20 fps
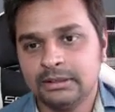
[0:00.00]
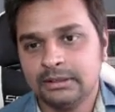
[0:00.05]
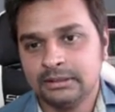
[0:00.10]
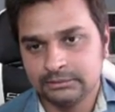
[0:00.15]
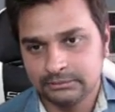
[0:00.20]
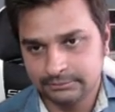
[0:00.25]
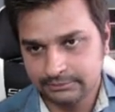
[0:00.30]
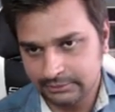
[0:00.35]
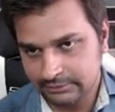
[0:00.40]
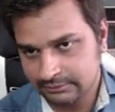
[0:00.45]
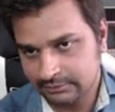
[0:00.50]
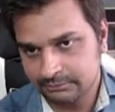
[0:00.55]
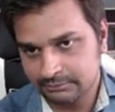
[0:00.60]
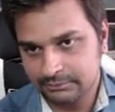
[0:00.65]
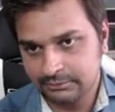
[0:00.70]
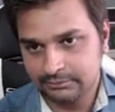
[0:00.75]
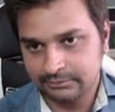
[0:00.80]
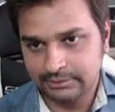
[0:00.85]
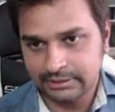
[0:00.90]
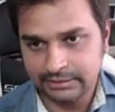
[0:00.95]
So for
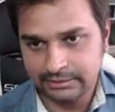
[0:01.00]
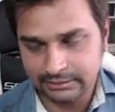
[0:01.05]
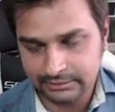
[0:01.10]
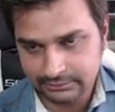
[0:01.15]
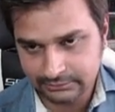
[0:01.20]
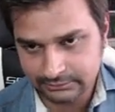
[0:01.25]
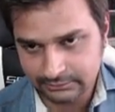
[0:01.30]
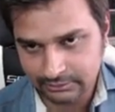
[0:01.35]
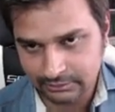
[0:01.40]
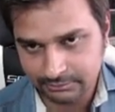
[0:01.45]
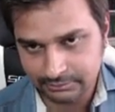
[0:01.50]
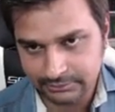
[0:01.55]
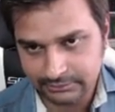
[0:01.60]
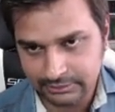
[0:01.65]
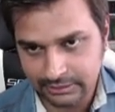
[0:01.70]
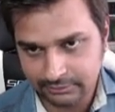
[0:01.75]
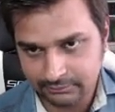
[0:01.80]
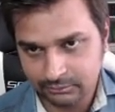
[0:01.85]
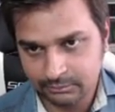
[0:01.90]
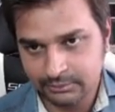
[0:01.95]
example, right hand top is
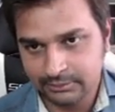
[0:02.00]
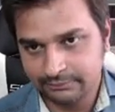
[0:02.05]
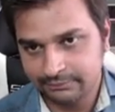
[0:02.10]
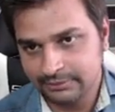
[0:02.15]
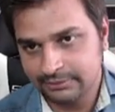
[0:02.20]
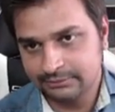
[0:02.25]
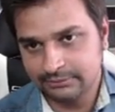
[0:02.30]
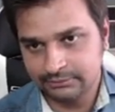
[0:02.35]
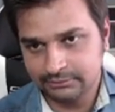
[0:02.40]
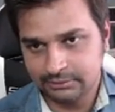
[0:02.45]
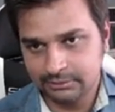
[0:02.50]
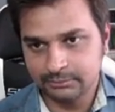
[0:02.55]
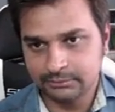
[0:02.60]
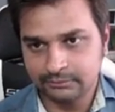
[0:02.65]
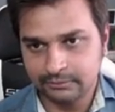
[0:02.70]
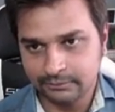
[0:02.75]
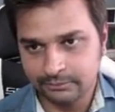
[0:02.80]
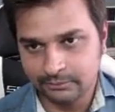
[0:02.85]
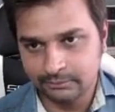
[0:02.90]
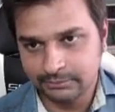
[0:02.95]
like, woman faces
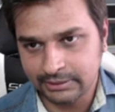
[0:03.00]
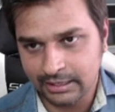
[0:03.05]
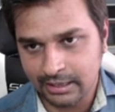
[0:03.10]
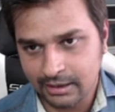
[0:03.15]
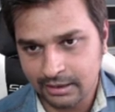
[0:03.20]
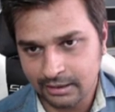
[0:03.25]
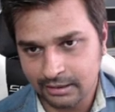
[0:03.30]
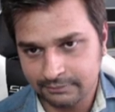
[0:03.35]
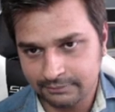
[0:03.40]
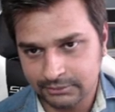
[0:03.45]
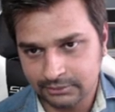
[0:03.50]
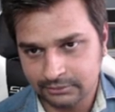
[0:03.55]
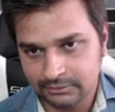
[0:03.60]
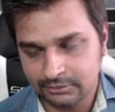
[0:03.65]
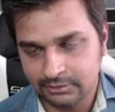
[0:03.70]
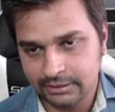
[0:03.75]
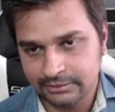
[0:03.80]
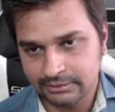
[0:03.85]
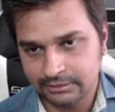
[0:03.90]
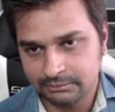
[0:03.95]
removal from Canada after
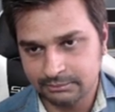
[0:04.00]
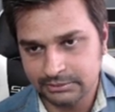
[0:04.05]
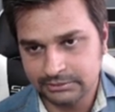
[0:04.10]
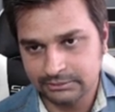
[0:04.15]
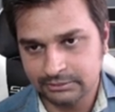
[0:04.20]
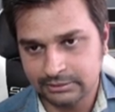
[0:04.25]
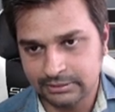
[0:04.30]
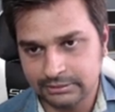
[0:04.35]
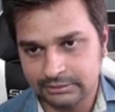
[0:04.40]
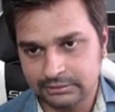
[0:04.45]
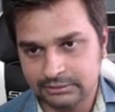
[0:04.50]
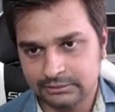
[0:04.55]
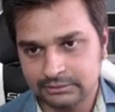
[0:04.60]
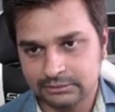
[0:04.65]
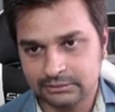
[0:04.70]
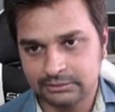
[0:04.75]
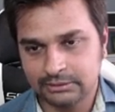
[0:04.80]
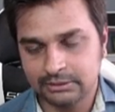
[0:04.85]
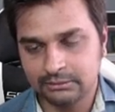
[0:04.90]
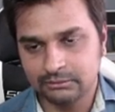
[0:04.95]
college admission letter
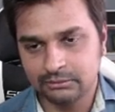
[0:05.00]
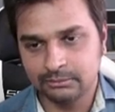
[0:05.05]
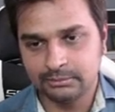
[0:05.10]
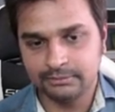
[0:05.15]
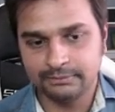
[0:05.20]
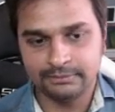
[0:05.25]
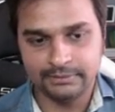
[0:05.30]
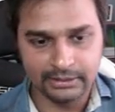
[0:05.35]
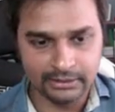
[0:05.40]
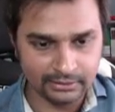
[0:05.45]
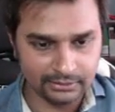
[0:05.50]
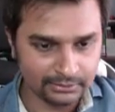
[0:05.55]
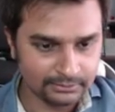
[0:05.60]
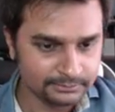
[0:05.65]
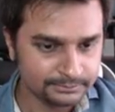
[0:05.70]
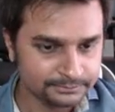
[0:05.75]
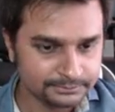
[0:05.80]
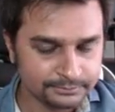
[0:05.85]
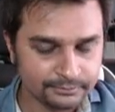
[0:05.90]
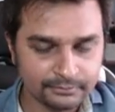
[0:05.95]
turned out to be fake.
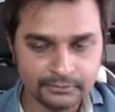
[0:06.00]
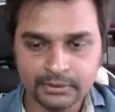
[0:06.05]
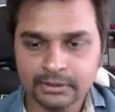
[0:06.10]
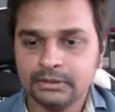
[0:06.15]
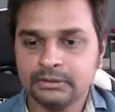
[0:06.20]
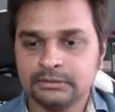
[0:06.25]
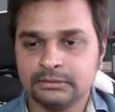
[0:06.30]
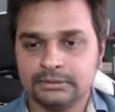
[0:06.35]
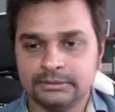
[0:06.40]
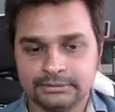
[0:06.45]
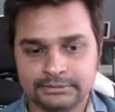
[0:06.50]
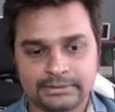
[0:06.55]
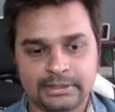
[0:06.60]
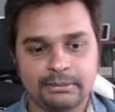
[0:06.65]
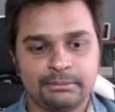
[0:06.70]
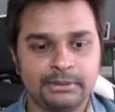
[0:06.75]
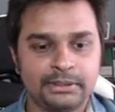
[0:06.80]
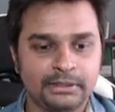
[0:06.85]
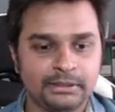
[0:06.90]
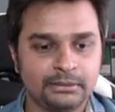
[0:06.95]
So this has
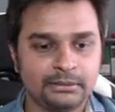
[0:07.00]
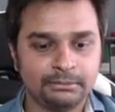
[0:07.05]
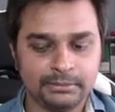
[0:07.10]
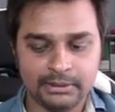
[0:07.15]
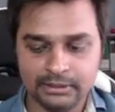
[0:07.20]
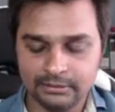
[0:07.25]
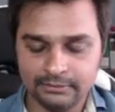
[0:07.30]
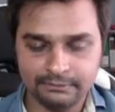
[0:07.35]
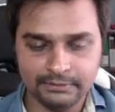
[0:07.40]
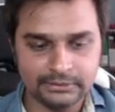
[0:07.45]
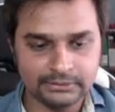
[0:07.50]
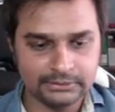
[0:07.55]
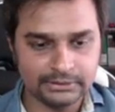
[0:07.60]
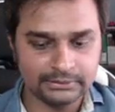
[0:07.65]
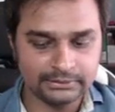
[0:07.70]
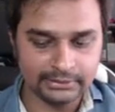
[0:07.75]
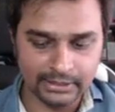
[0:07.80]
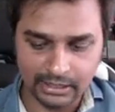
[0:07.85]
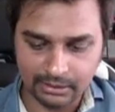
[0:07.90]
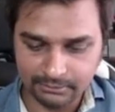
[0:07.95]
happened here. They paid the fees,
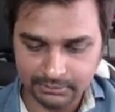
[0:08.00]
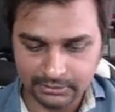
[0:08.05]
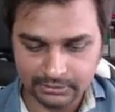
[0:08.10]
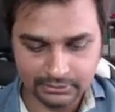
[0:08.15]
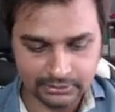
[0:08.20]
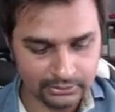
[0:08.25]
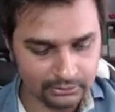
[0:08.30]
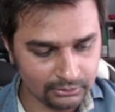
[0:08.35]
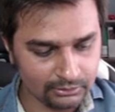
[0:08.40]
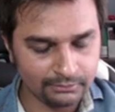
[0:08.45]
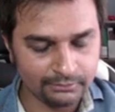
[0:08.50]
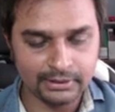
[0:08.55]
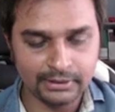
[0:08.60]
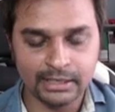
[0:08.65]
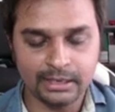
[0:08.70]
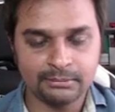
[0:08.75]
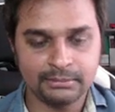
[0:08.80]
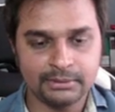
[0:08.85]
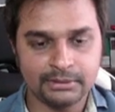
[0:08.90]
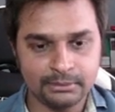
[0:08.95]
nothing happened. In COVID it
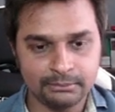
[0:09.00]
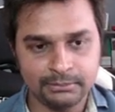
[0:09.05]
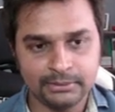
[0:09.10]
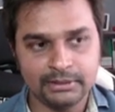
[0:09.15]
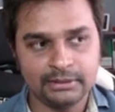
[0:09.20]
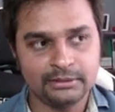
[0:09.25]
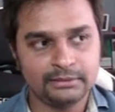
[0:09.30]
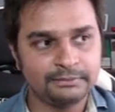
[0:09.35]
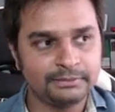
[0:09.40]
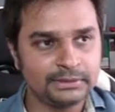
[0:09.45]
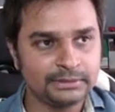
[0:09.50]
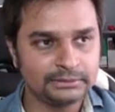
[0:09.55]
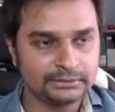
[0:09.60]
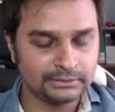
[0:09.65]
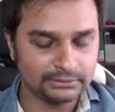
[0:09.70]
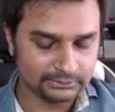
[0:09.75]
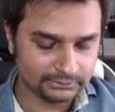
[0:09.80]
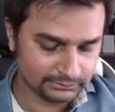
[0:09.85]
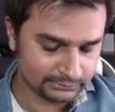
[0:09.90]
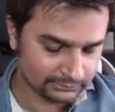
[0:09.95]
happened, they paid the fees,
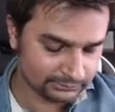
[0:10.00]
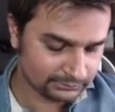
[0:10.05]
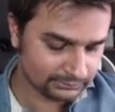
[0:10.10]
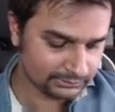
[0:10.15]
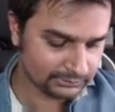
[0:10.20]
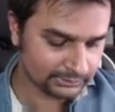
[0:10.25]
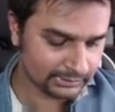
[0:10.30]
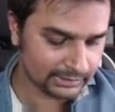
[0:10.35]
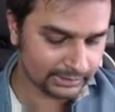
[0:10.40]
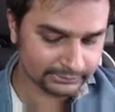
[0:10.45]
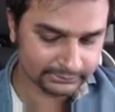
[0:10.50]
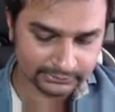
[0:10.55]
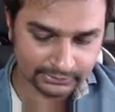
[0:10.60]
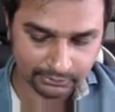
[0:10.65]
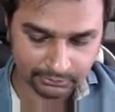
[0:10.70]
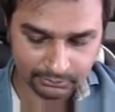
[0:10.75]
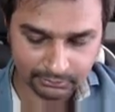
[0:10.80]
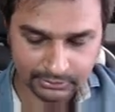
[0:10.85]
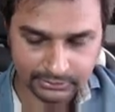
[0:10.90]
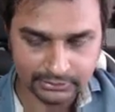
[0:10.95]
the classes are
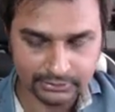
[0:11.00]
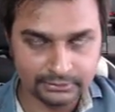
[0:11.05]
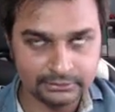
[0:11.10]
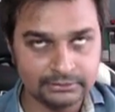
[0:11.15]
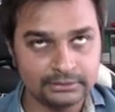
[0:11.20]
going, they are